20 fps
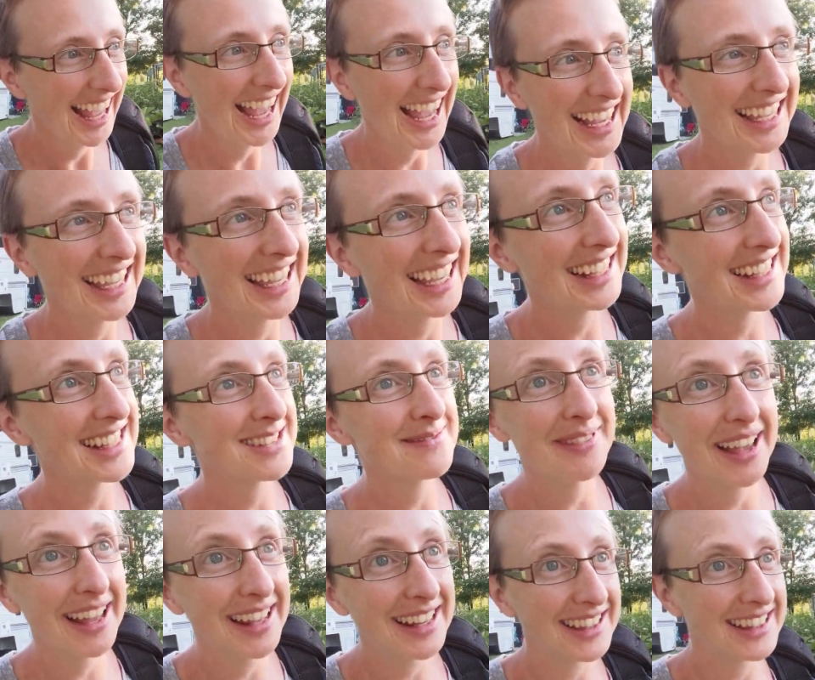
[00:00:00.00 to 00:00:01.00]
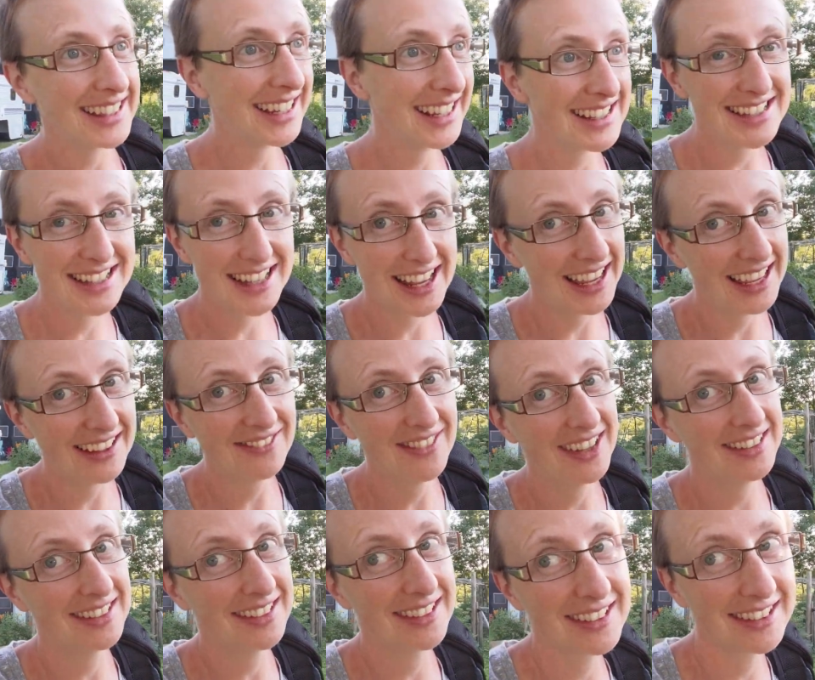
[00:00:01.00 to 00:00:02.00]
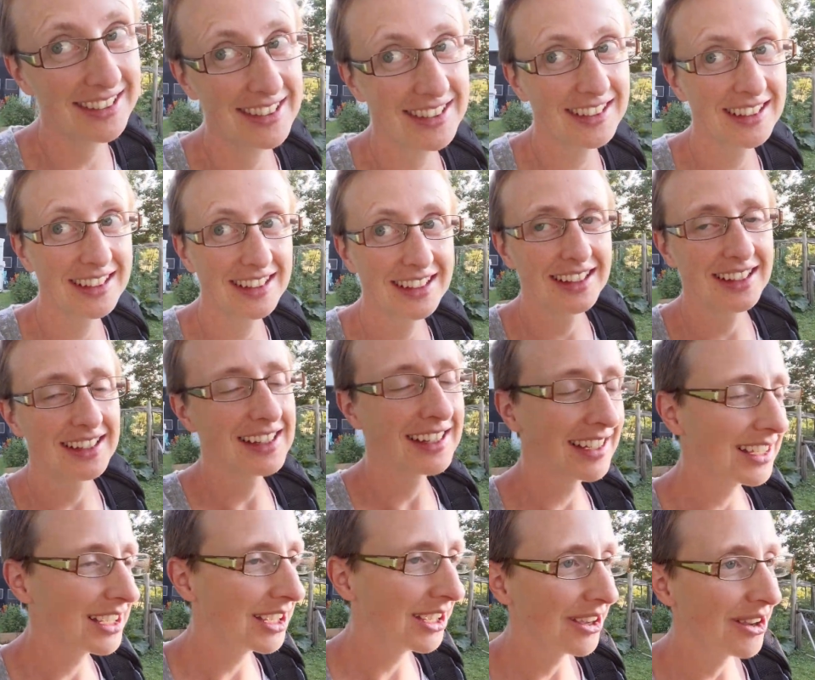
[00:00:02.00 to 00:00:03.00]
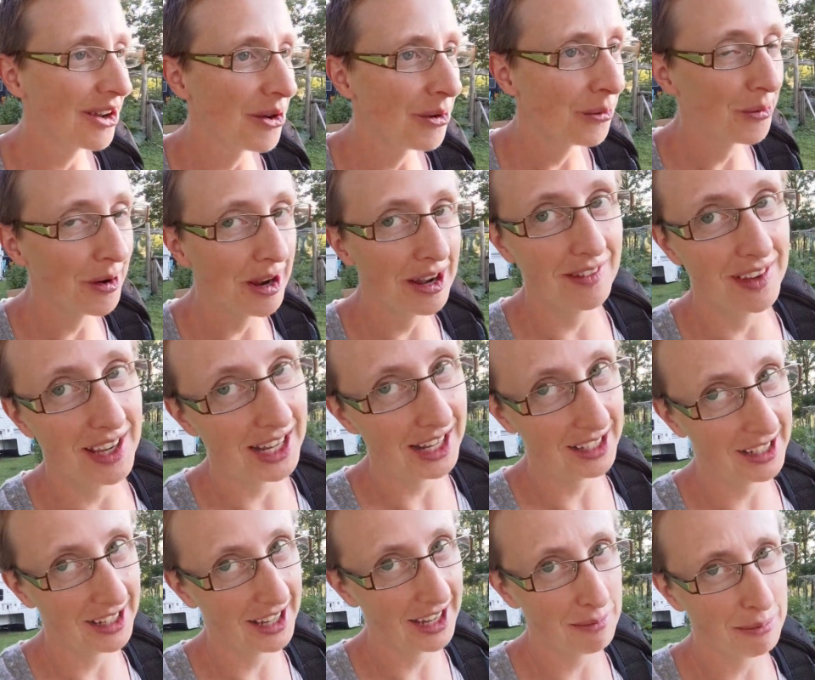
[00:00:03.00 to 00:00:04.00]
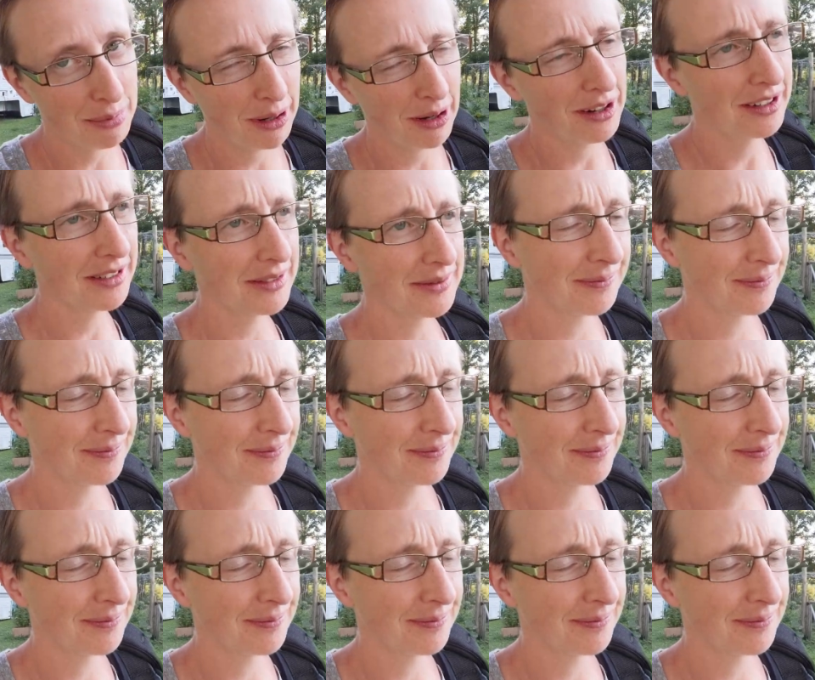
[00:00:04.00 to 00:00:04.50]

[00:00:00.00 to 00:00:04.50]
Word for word: I can't spend the next eight months renovating a camper.